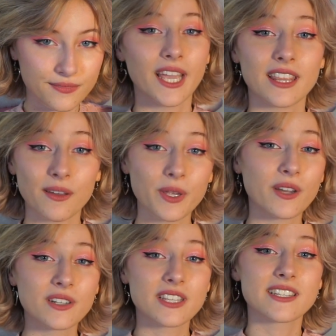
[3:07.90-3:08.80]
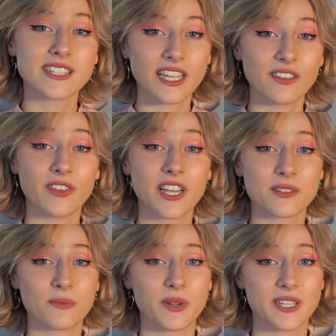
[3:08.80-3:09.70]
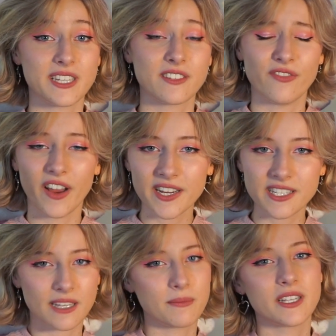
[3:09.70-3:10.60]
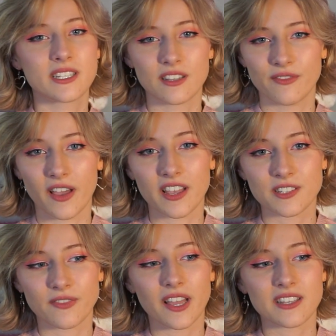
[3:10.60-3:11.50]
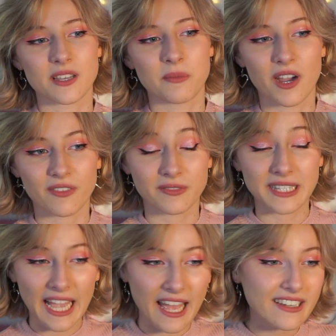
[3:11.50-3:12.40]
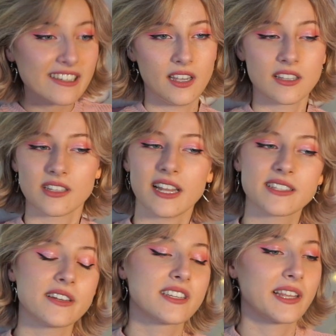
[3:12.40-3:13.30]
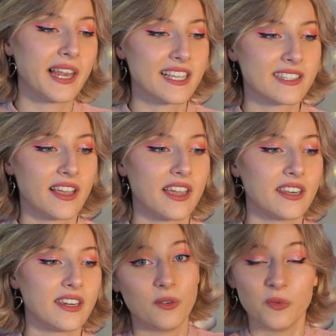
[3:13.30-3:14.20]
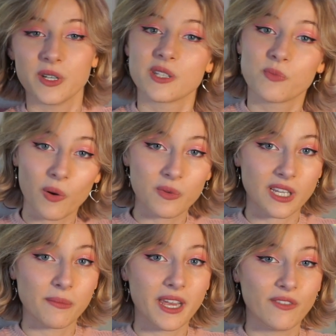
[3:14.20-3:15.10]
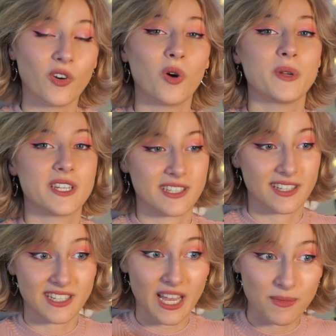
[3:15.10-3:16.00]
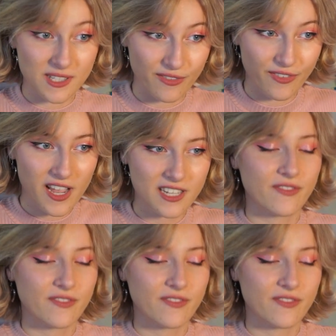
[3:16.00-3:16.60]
Then we go on to the second verse, which is very similar to the first verse apart from the end. So let's go to the last line, which is what was I made for, which is the same as the first